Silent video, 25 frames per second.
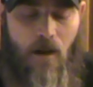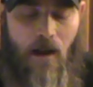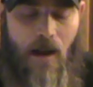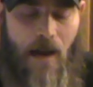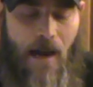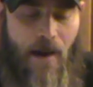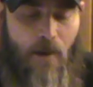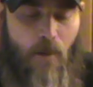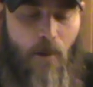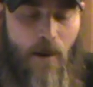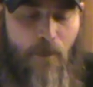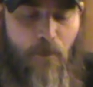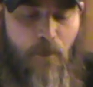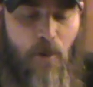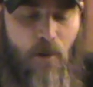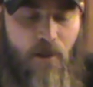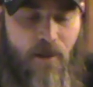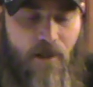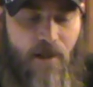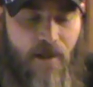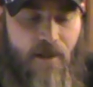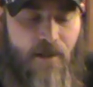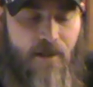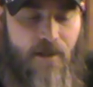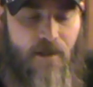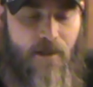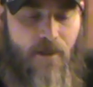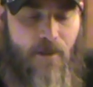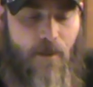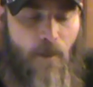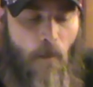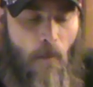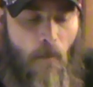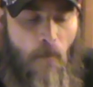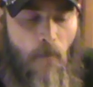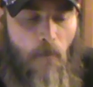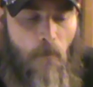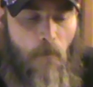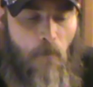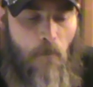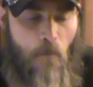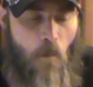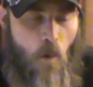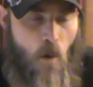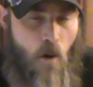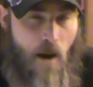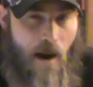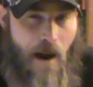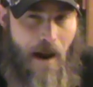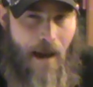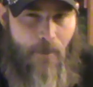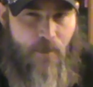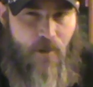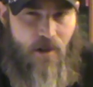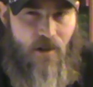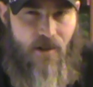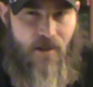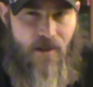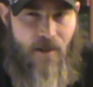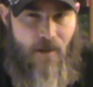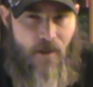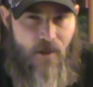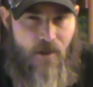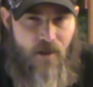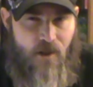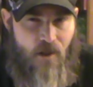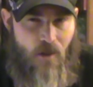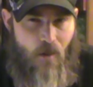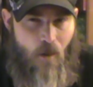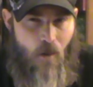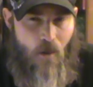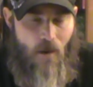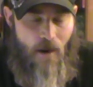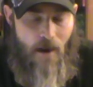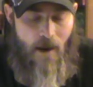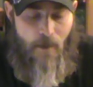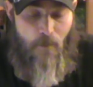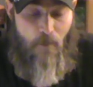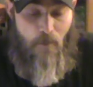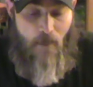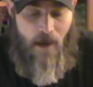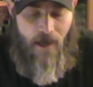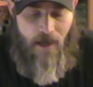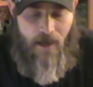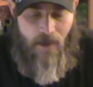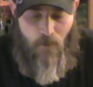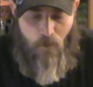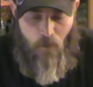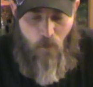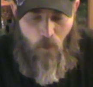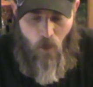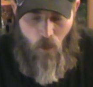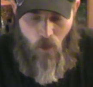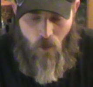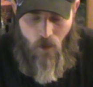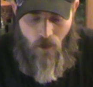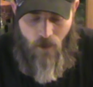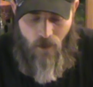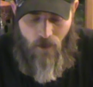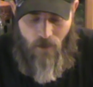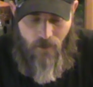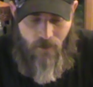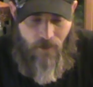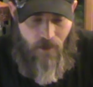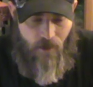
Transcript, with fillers: how do I put this, more options of the story, make it more,